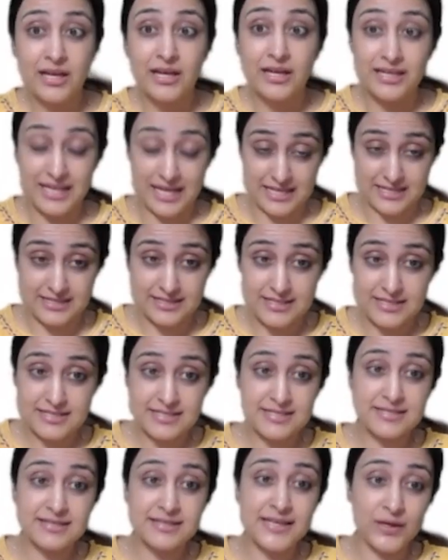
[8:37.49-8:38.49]
Yes, this
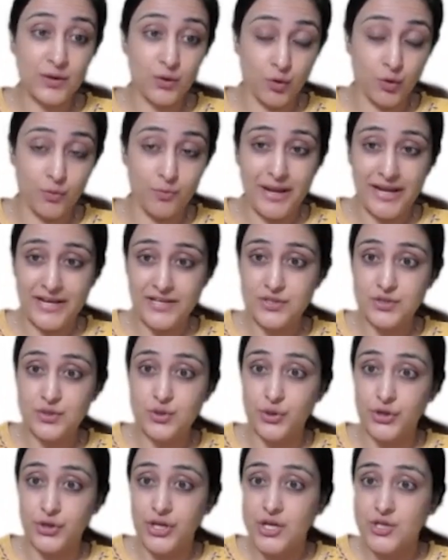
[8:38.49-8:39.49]
is the obex.
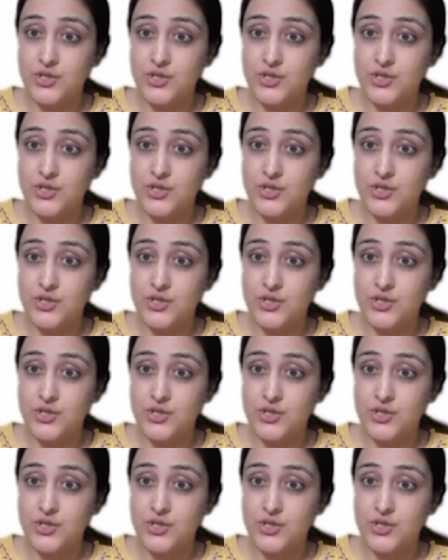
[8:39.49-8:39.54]
Good.